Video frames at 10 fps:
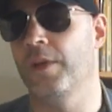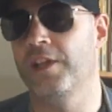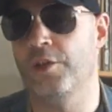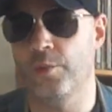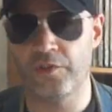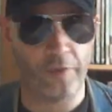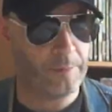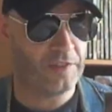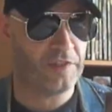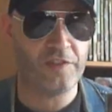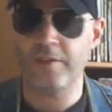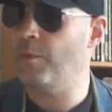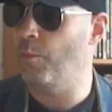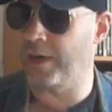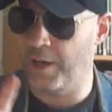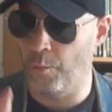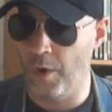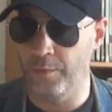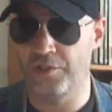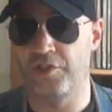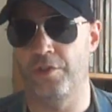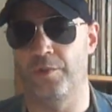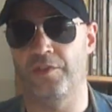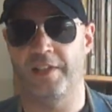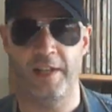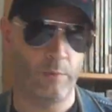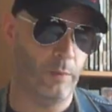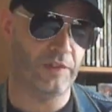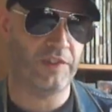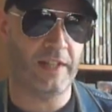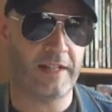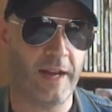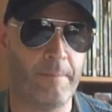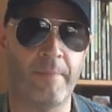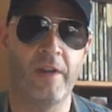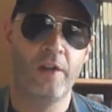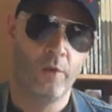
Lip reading: will use from this system and what I won't use, and then we will set it up,